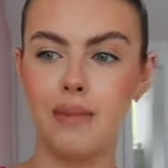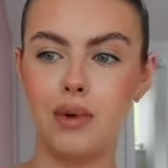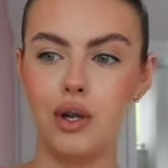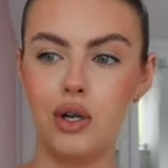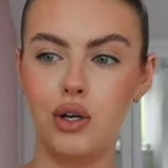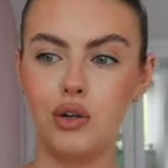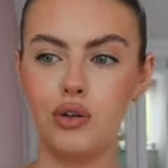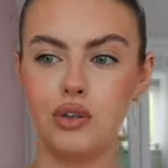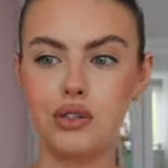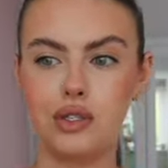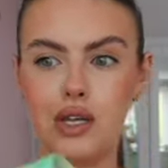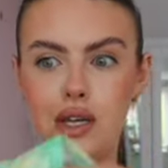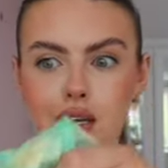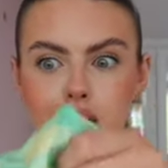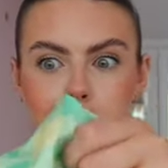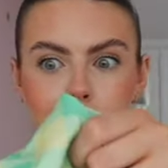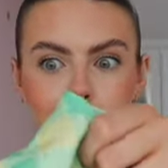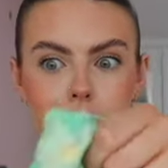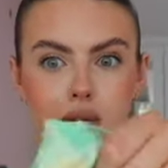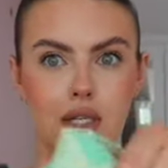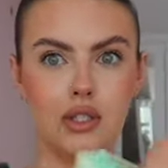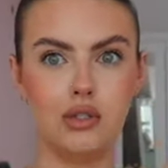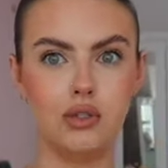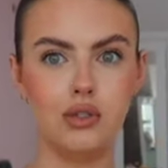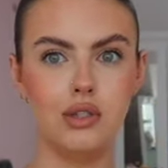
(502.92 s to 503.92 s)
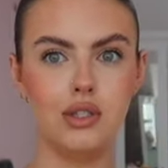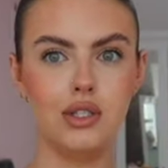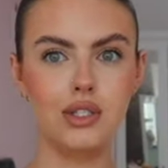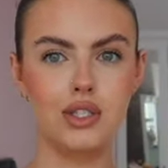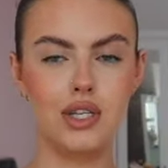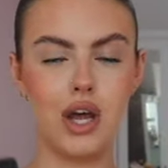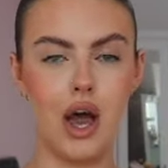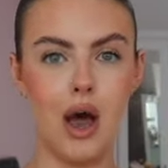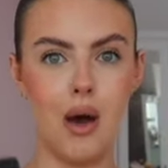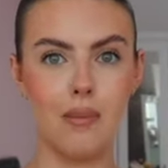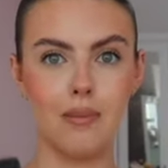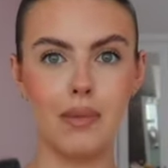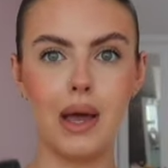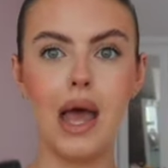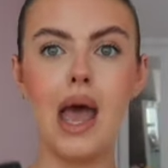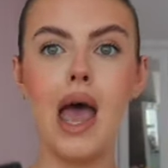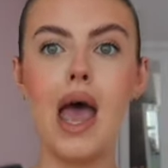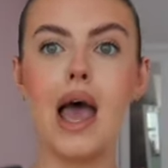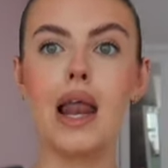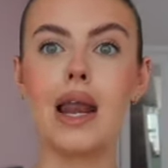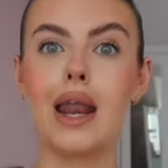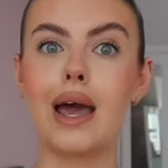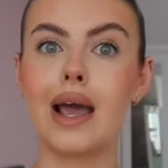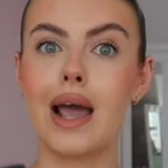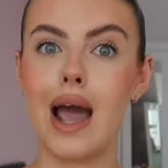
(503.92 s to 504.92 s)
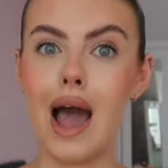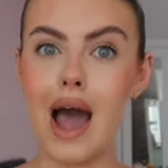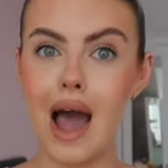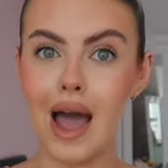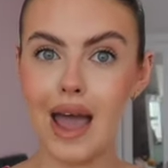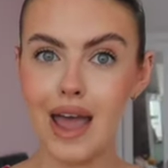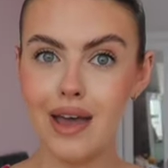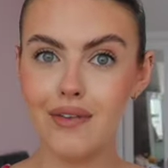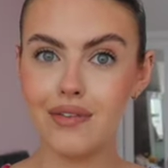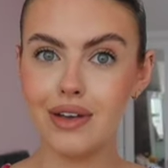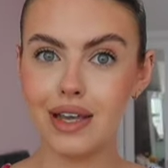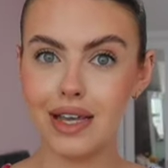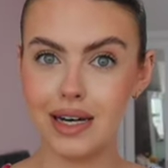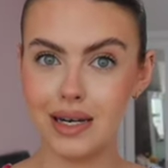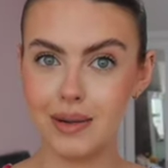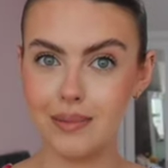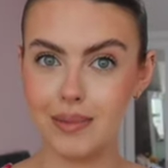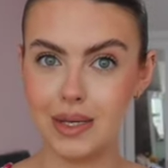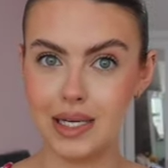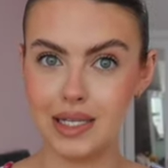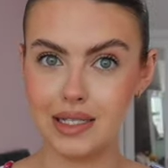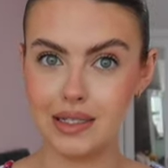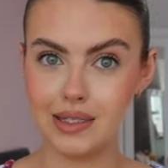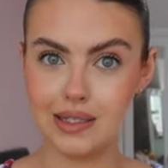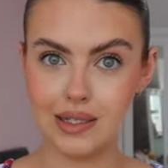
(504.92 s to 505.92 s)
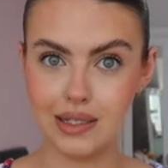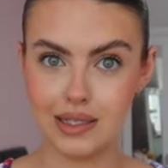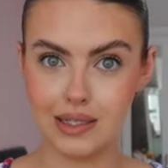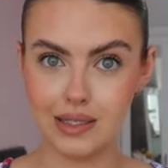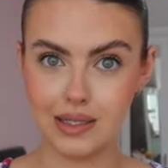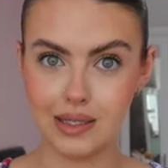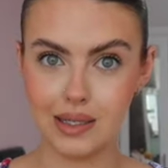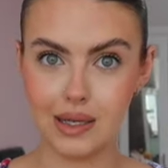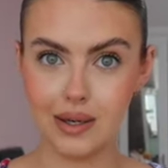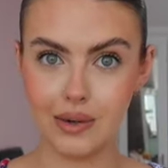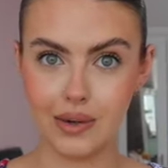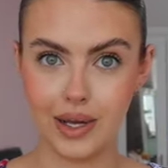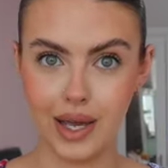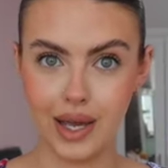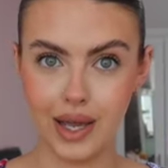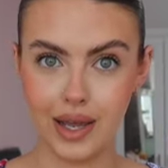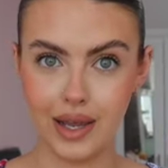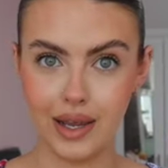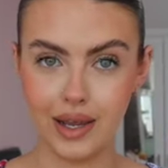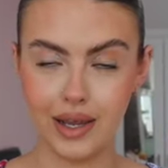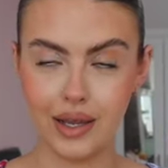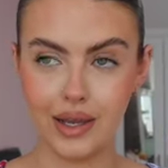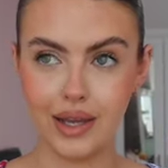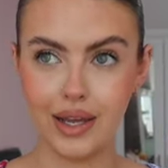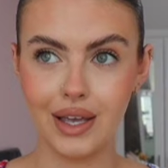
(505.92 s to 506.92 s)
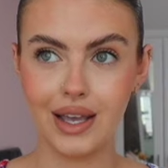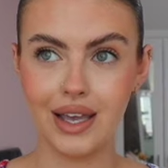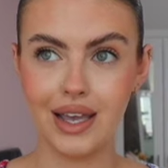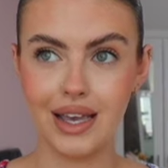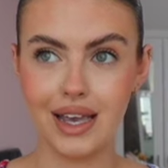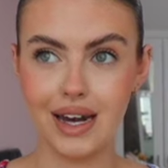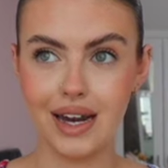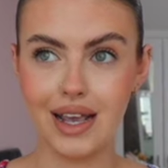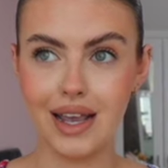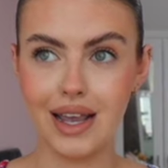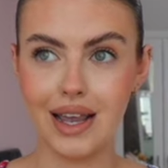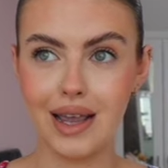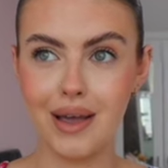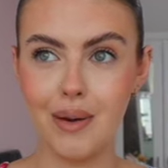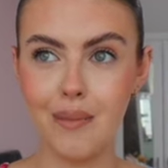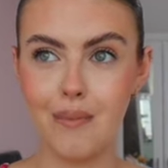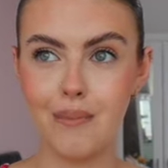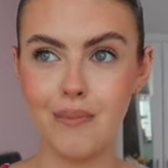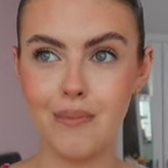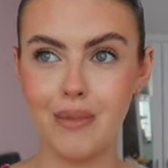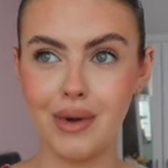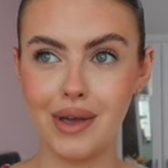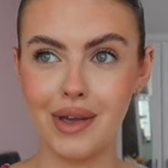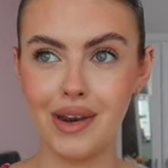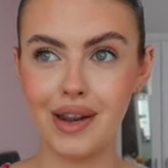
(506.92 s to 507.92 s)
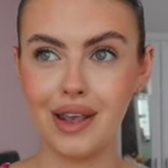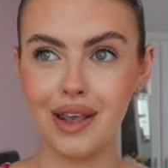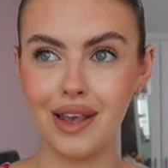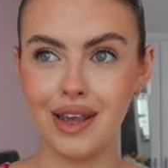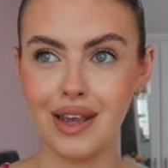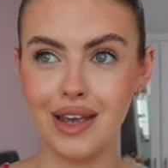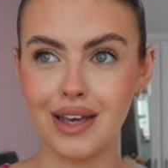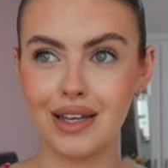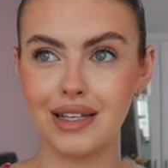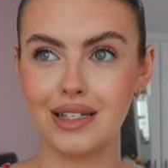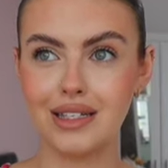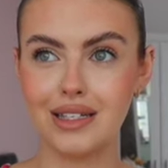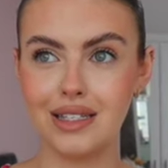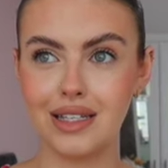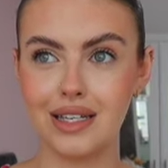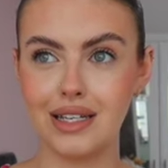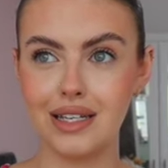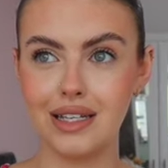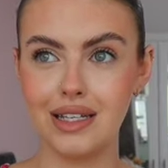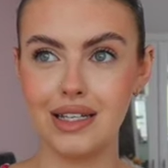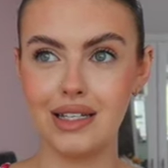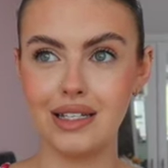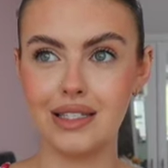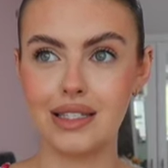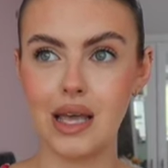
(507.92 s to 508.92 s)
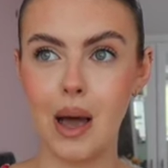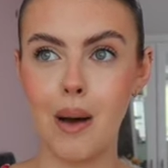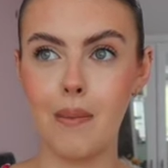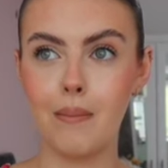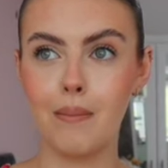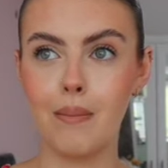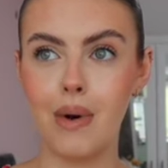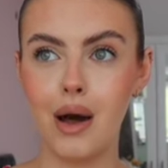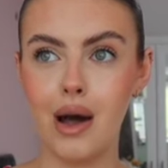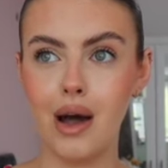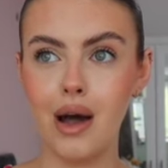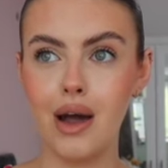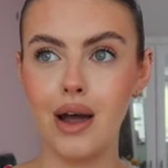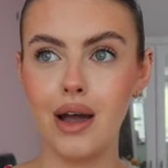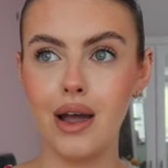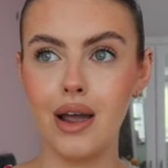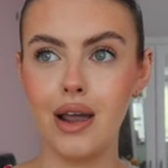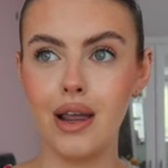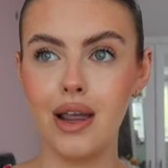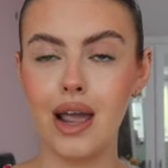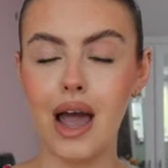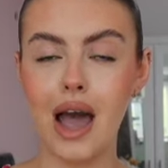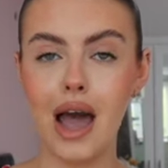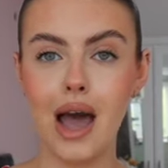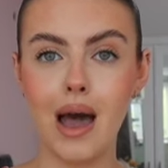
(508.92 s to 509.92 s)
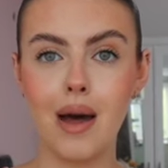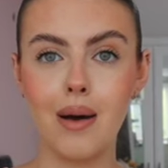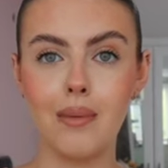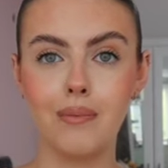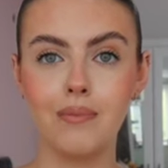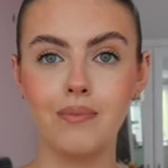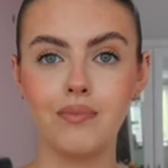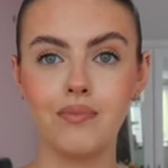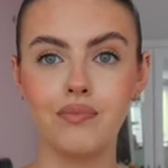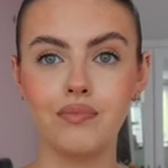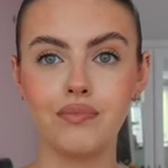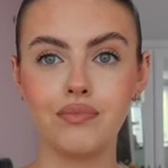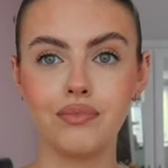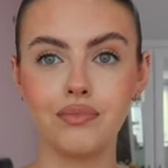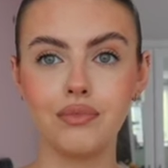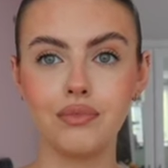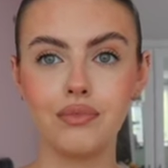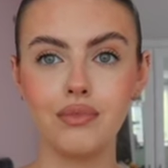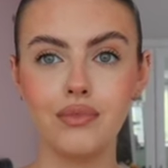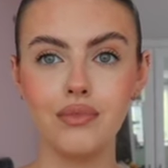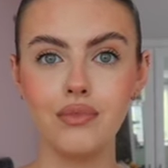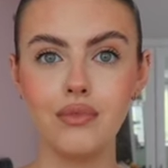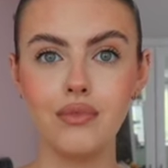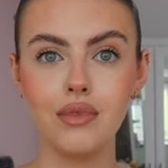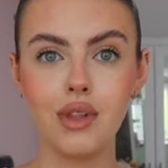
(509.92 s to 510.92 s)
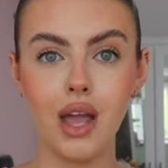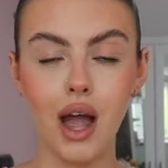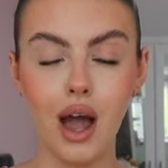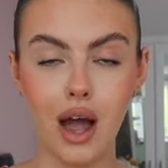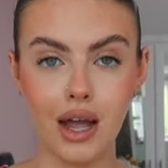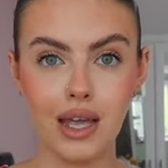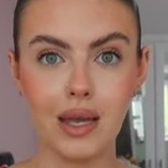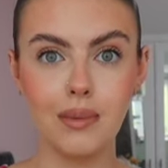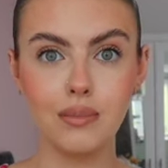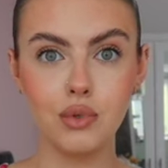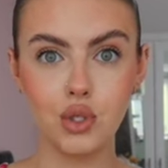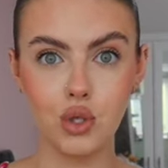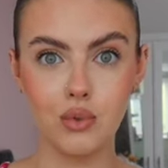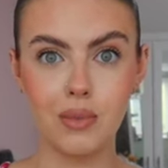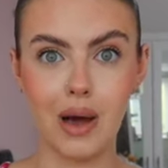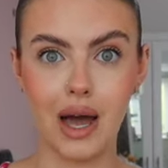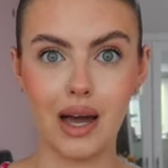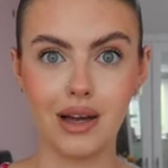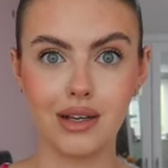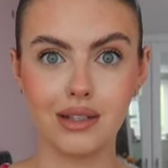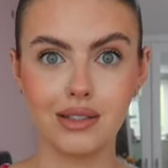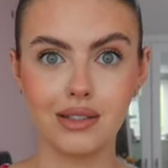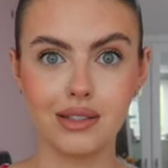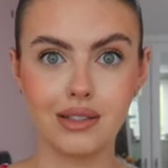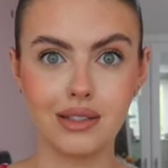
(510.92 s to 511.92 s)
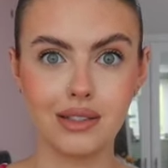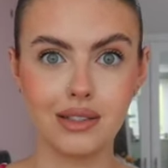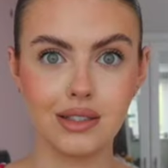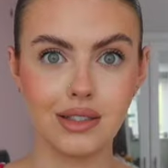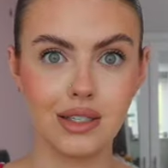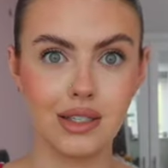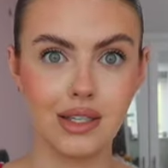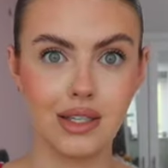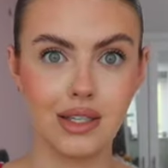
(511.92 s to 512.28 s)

looks like. Now when I took the top, like I have itty bitty titties, okay? Itty bitty titties. I am 2 bucks.